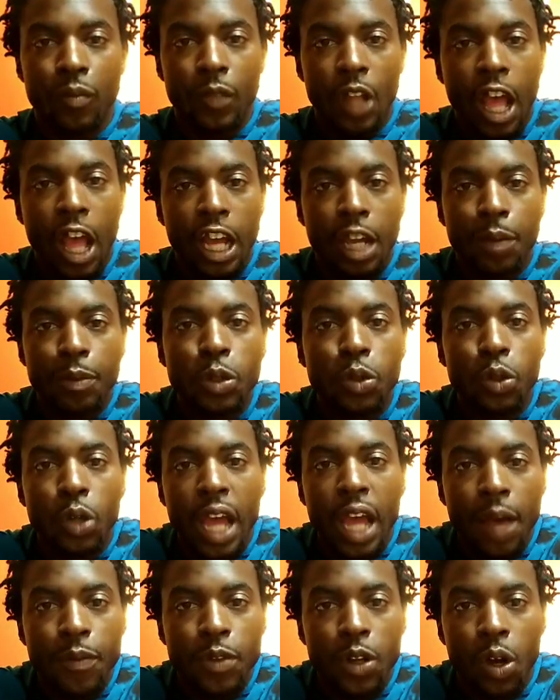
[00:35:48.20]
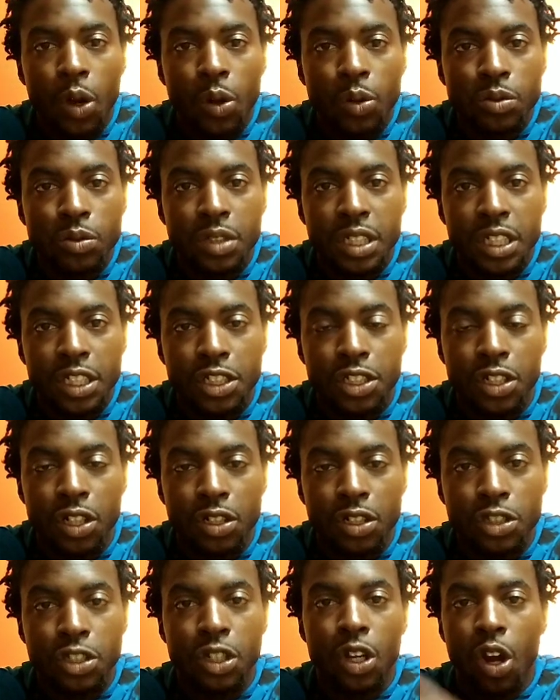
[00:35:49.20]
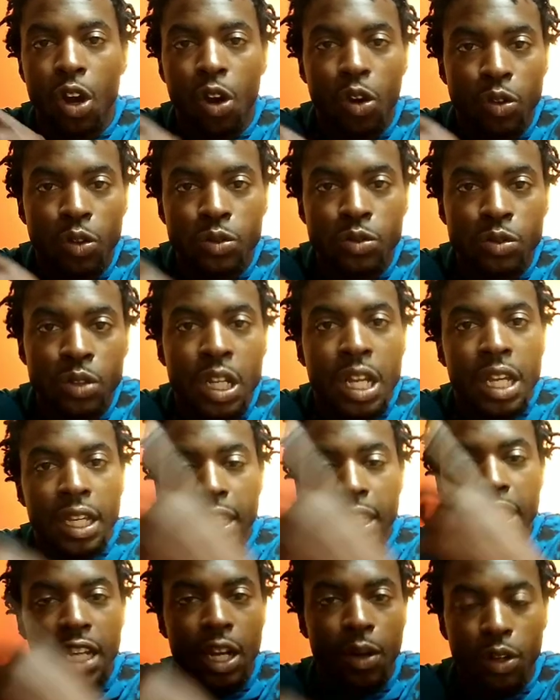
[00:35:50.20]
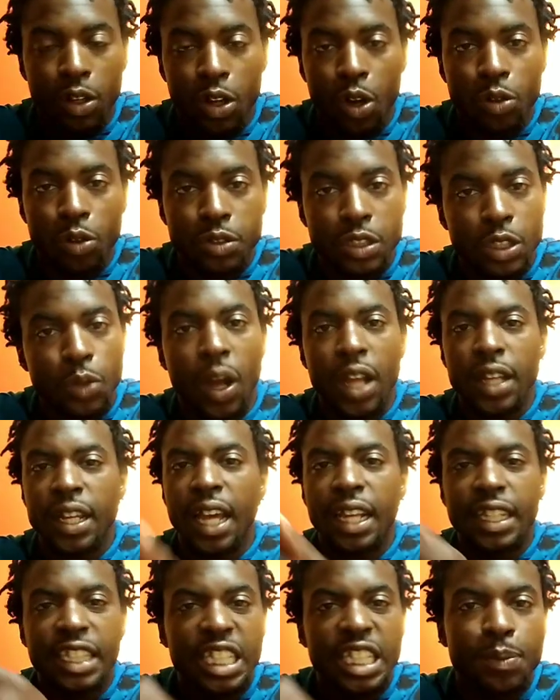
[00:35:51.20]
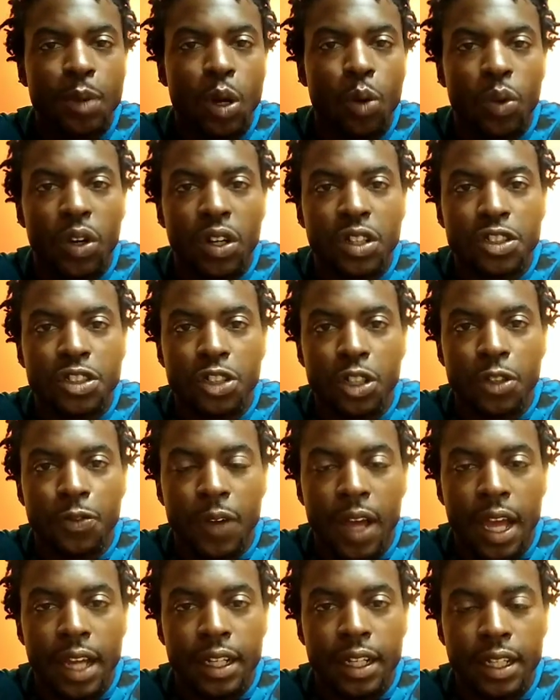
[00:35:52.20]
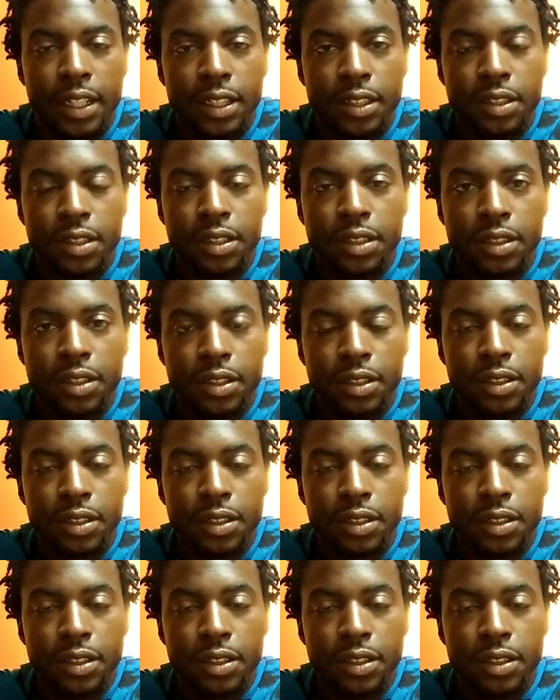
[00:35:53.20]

How come you don't have your own t-shirts, your own Kierra Cole thing? Why you gotta keep on wearing Sir Finance?